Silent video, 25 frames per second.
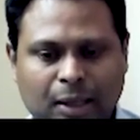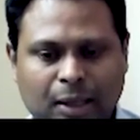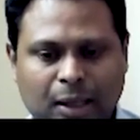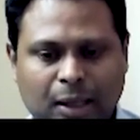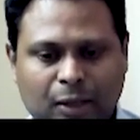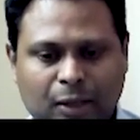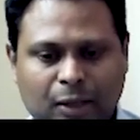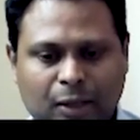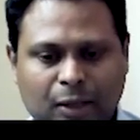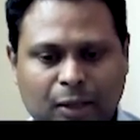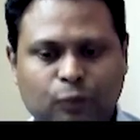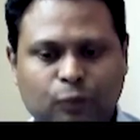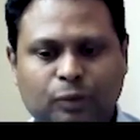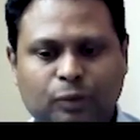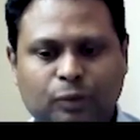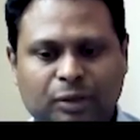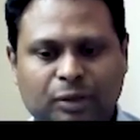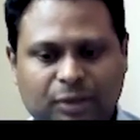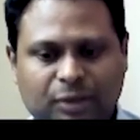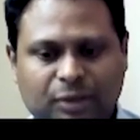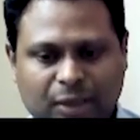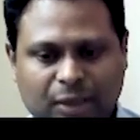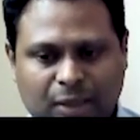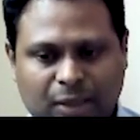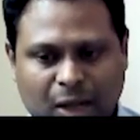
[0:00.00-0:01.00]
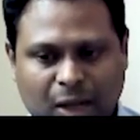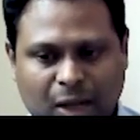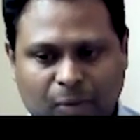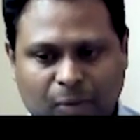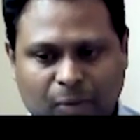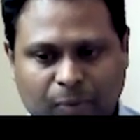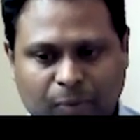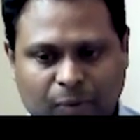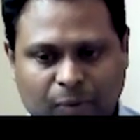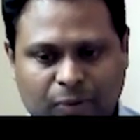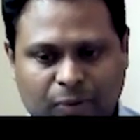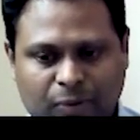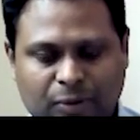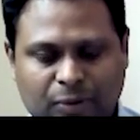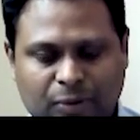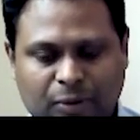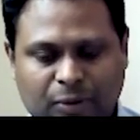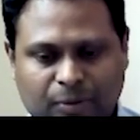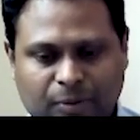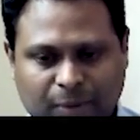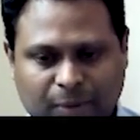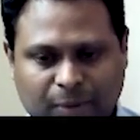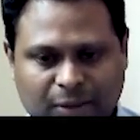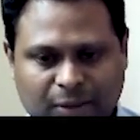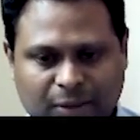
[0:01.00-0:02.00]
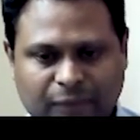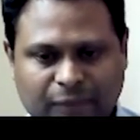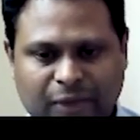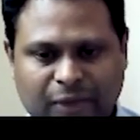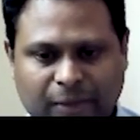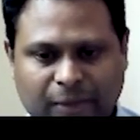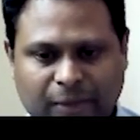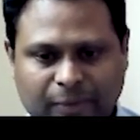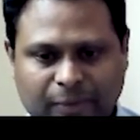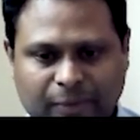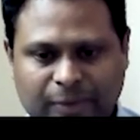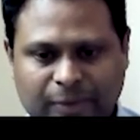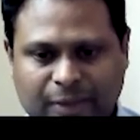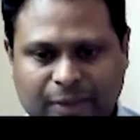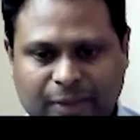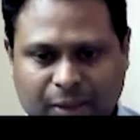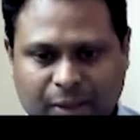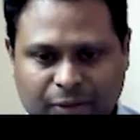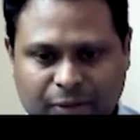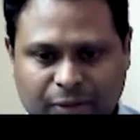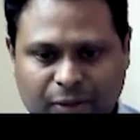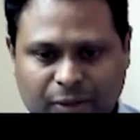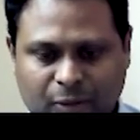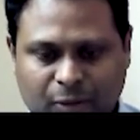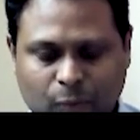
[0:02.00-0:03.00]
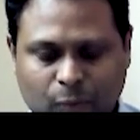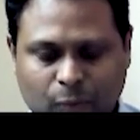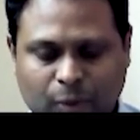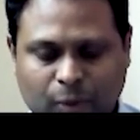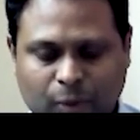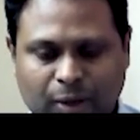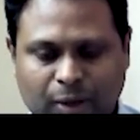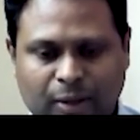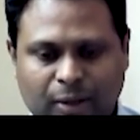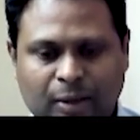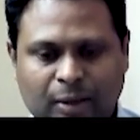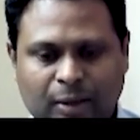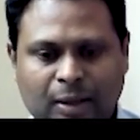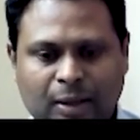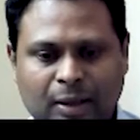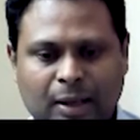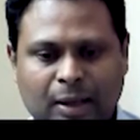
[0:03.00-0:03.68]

uh, two distinct outputs, especially if they have to be set a certain way.